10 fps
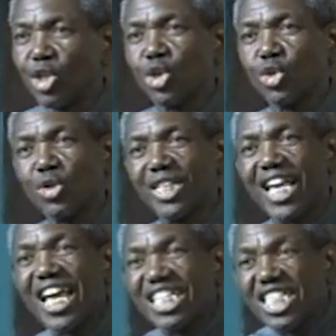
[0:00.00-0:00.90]
To the
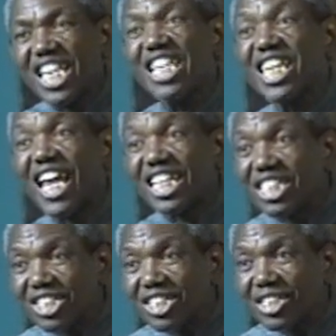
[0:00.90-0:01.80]
extent
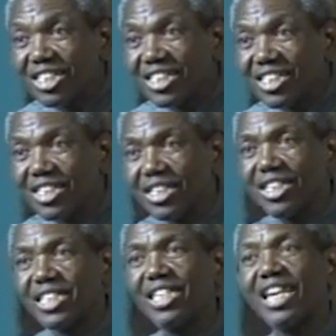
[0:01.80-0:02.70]
that
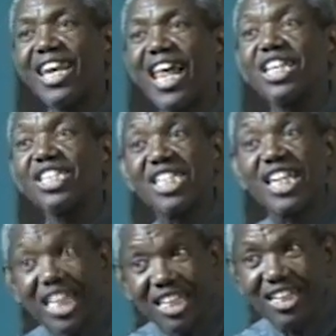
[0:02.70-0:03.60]
the last day